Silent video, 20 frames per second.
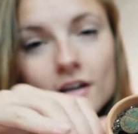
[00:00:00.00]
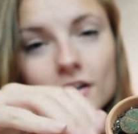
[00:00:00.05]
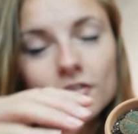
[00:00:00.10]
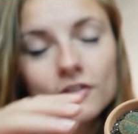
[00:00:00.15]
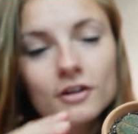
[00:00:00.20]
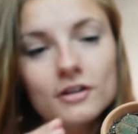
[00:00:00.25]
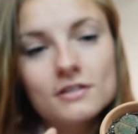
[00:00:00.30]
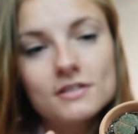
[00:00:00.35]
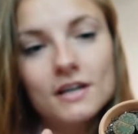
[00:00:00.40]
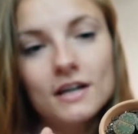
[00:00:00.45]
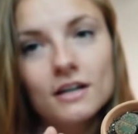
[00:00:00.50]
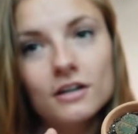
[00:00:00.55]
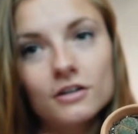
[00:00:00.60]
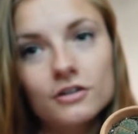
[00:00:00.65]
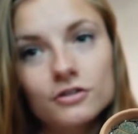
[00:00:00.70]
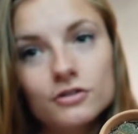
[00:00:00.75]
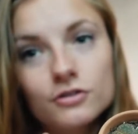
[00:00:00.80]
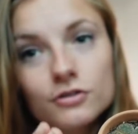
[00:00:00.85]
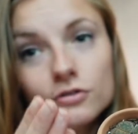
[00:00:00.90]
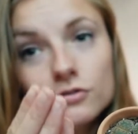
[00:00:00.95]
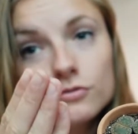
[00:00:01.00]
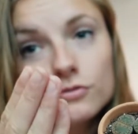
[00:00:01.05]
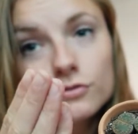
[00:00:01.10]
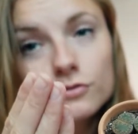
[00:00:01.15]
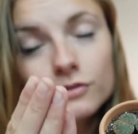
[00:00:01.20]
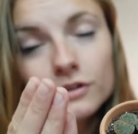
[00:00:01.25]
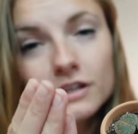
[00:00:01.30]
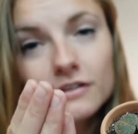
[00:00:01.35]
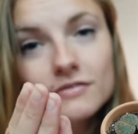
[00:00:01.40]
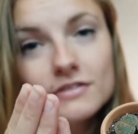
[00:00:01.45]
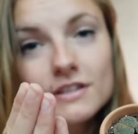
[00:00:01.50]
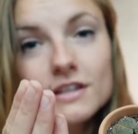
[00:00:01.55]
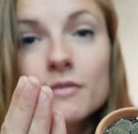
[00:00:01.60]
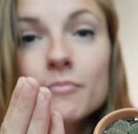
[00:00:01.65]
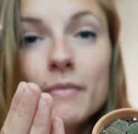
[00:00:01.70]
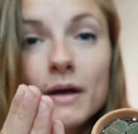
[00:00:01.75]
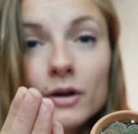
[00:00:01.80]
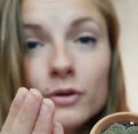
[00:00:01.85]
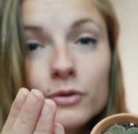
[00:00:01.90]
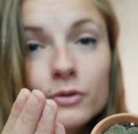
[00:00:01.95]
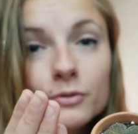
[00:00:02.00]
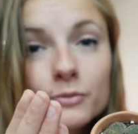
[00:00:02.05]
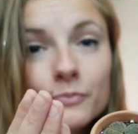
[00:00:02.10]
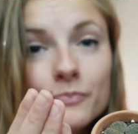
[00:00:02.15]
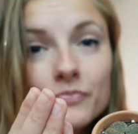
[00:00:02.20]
there's like 2 new leaves in the middle,